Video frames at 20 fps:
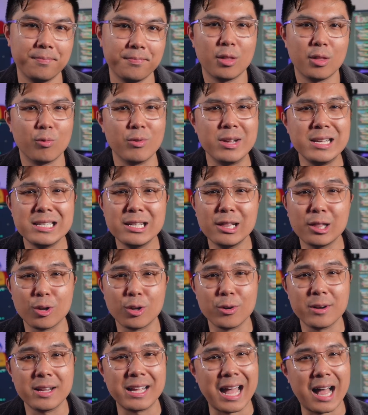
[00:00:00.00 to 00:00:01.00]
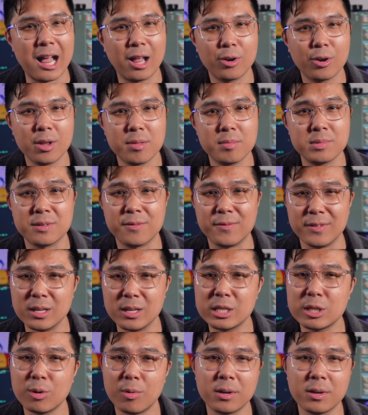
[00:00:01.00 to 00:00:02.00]
The reason learning algorithms feel
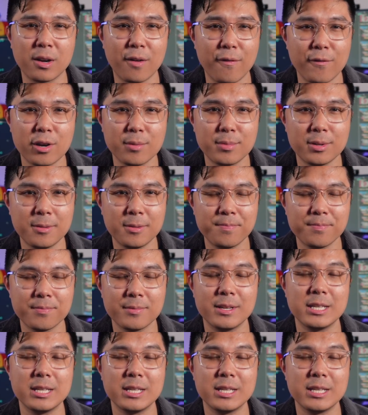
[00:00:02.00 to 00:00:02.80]
so uncomfortable